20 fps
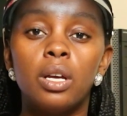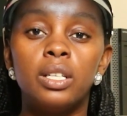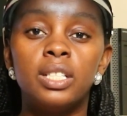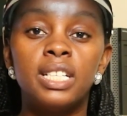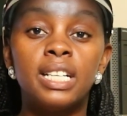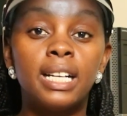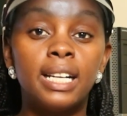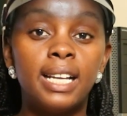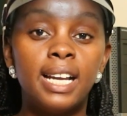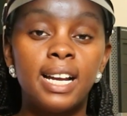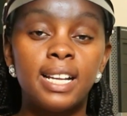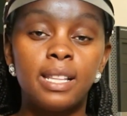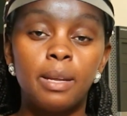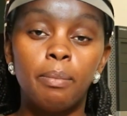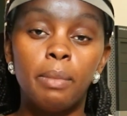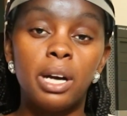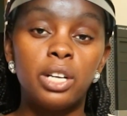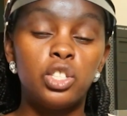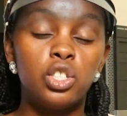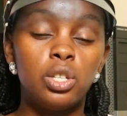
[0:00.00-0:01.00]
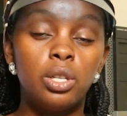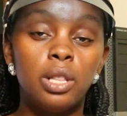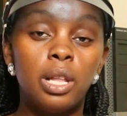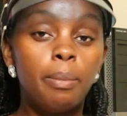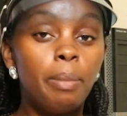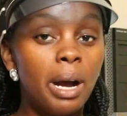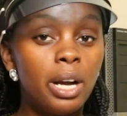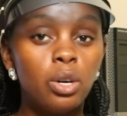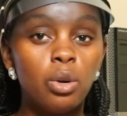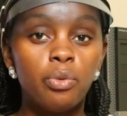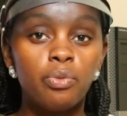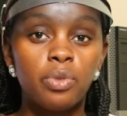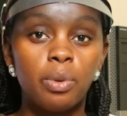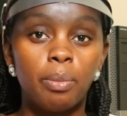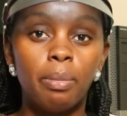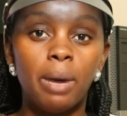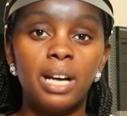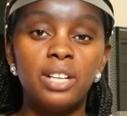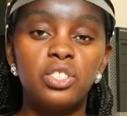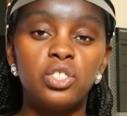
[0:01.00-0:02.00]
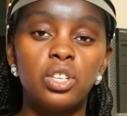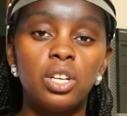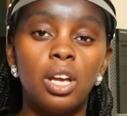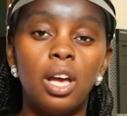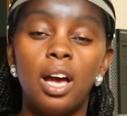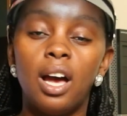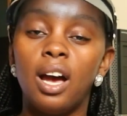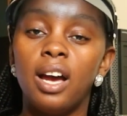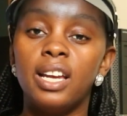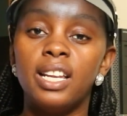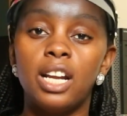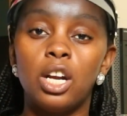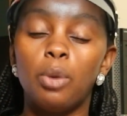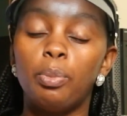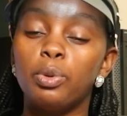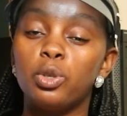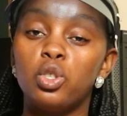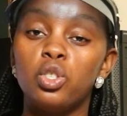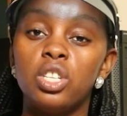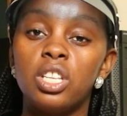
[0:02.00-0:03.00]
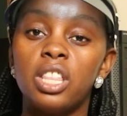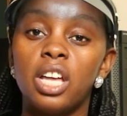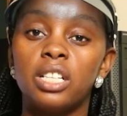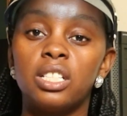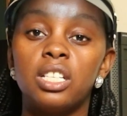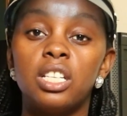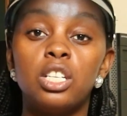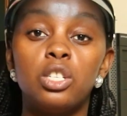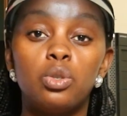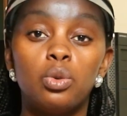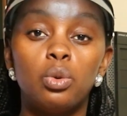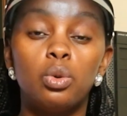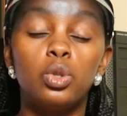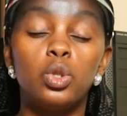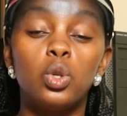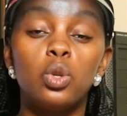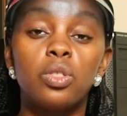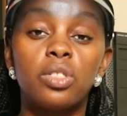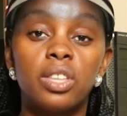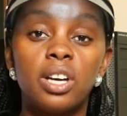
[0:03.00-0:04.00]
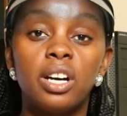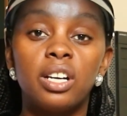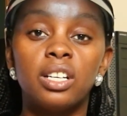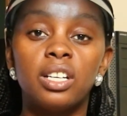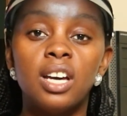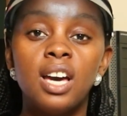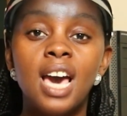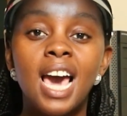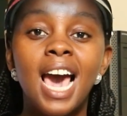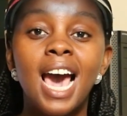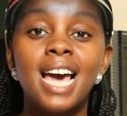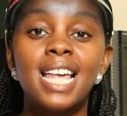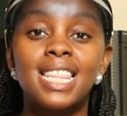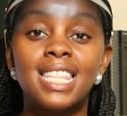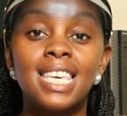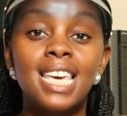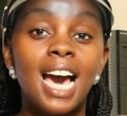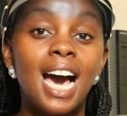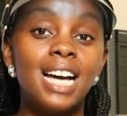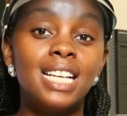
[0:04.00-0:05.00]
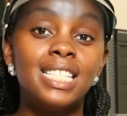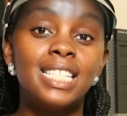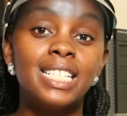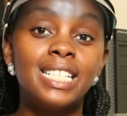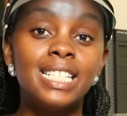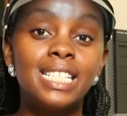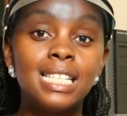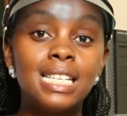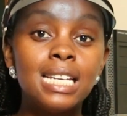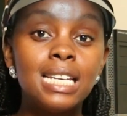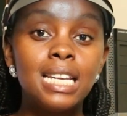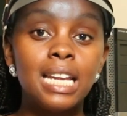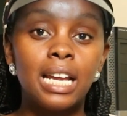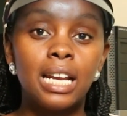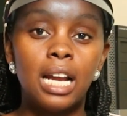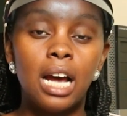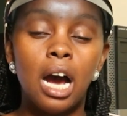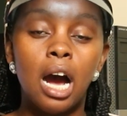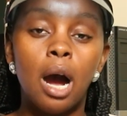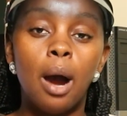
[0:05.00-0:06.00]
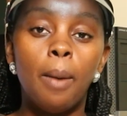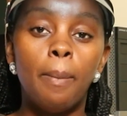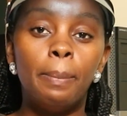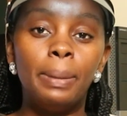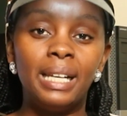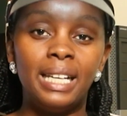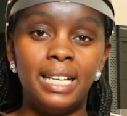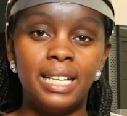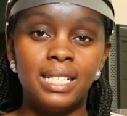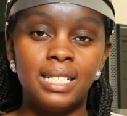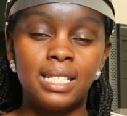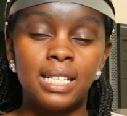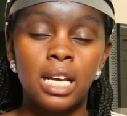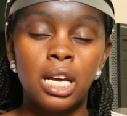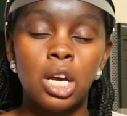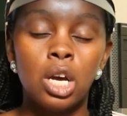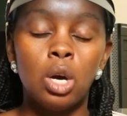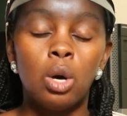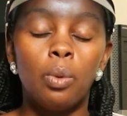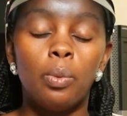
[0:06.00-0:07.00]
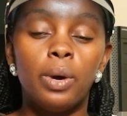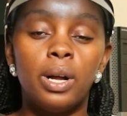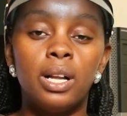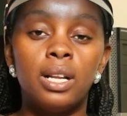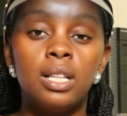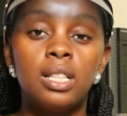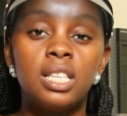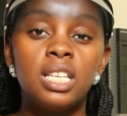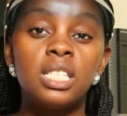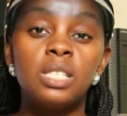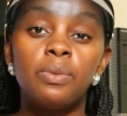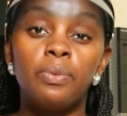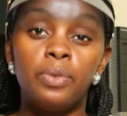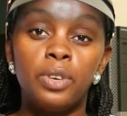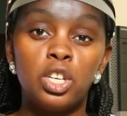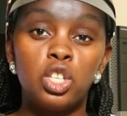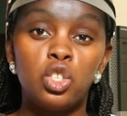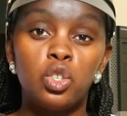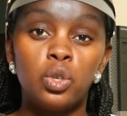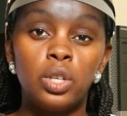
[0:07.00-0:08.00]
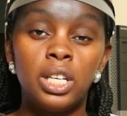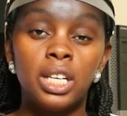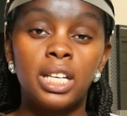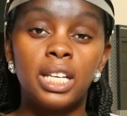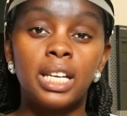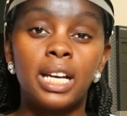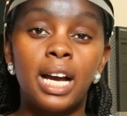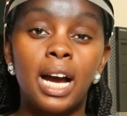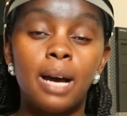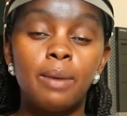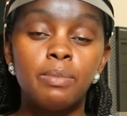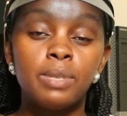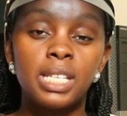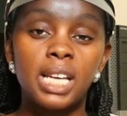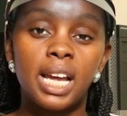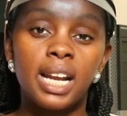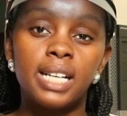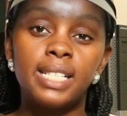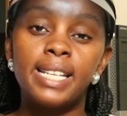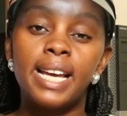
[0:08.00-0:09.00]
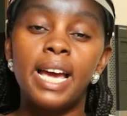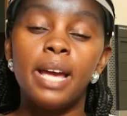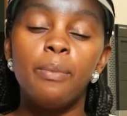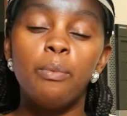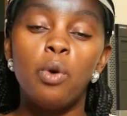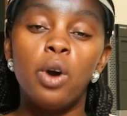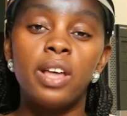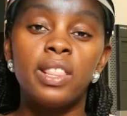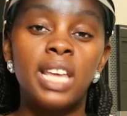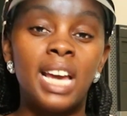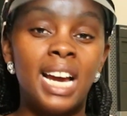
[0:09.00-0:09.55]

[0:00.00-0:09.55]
declared the man of the match in an opportunity that he took to thank the Argentinian players. Well, this victory comes at a time where